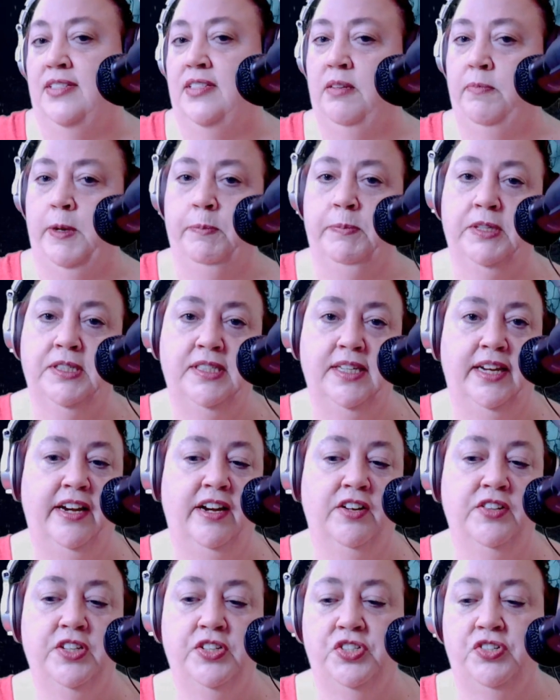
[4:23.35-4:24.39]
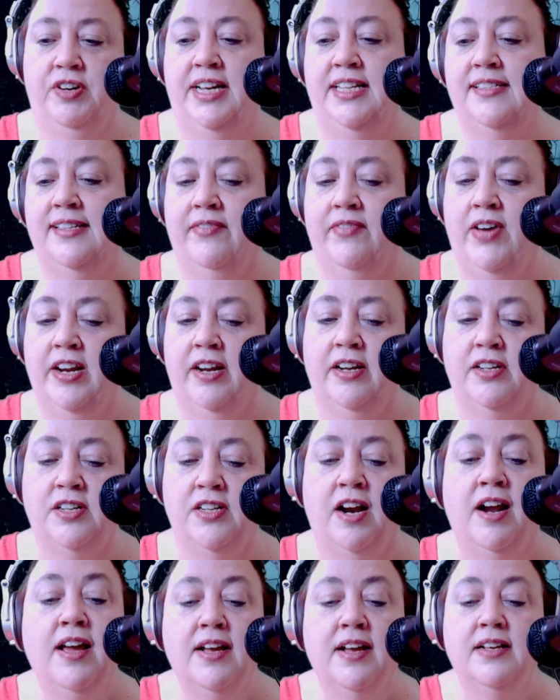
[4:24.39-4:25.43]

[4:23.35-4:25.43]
see people singing on the streets. They've got a guitar.